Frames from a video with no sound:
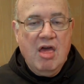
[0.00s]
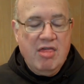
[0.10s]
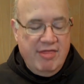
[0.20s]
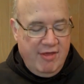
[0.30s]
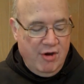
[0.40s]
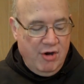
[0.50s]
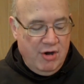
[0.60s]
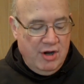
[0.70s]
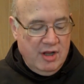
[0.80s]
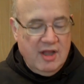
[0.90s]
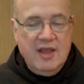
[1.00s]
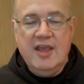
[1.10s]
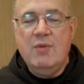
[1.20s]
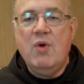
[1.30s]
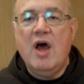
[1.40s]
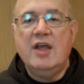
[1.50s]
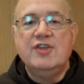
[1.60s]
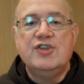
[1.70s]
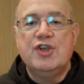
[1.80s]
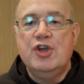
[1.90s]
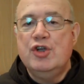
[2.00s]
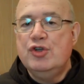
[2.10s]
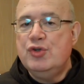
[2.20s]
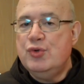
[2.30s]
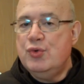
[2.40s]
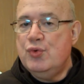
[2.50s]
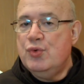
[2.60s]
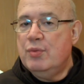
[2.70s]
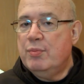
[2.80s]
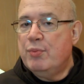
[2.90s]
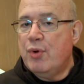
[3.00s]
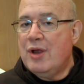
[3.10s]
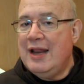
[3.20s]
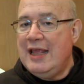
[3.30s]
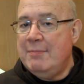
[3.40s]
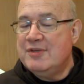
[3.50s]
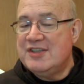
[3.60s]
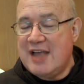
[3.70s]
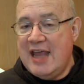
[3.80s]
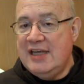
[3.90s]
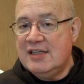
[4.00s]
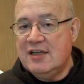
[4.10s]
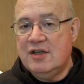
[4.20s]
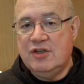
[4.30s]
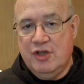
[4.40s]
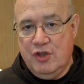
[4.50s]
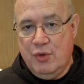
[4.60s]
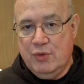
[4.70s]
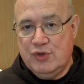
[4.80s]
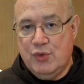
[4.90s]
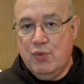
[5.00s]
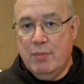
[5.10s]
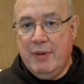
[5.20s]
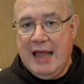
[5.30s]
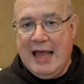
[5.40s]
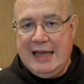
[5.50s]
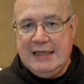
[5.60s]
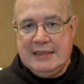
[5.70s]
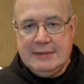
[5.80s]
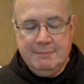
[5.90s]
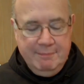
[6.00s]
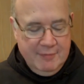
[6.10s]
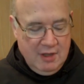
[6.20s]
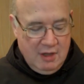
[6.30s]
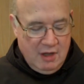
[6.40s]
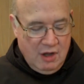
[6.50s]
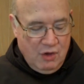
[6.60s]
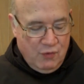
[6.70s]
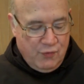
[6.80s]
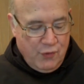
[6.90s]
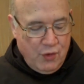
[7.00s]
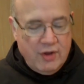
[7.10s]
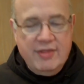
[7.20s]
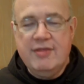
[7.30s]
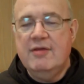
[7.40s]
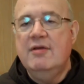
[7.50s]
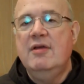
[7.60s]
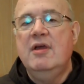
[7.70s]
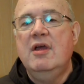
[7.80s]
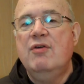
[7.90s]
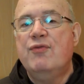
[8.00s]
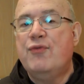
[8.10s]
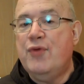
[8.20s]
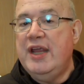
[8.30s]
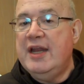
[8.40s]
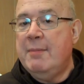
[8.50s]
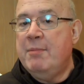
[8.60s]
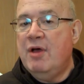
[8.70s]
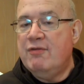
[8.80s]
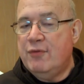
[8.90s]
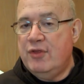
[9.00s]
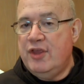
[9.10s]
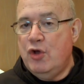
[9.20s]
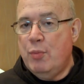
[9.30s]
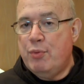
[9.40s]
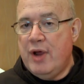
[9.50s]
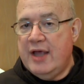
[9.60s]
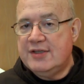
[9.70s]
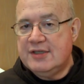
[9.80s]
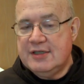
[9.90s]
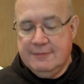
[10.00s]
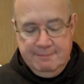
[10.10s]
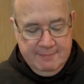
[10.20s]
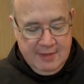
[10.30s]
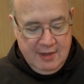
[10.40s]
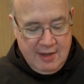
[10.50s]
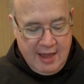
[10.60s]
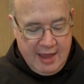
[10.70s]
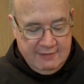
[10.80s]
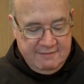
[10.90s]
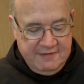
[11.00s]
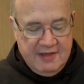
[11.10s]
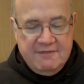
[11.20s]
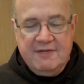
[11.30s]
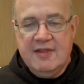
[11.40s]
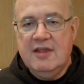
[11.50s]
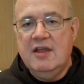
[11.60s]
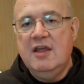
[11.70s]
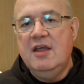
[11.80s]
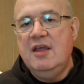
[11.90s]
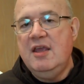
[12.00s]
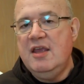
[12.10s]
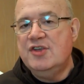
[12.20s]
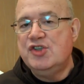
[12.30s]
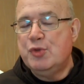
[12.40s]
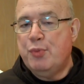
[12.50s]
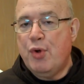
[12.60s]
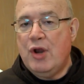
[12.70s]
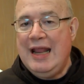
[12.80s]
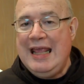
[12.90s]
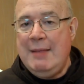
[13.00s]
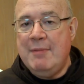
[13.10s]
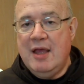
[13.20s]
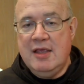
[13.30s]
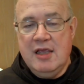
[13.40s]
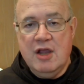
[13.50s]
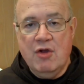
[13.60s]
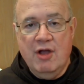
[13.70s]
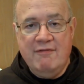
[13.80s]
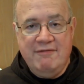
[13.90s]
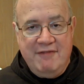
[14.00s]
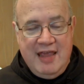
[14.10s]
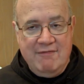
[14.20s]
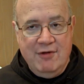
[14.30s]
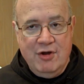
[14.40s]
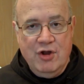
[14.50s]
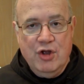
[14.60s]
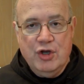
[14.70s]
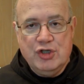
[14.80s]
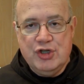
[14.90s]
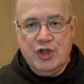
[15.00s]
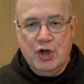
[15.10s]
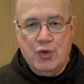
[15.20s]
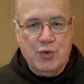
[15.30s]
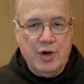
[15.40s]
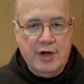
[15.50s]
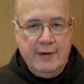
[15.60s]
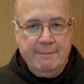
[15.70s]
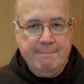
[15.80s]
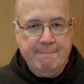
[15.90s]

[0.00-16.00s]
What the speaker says: Third, he was to proclaim sight to those who were blind. Fourth, freedom for the oppressed. And fifth, he is to proclaim a year of favor to the Lord.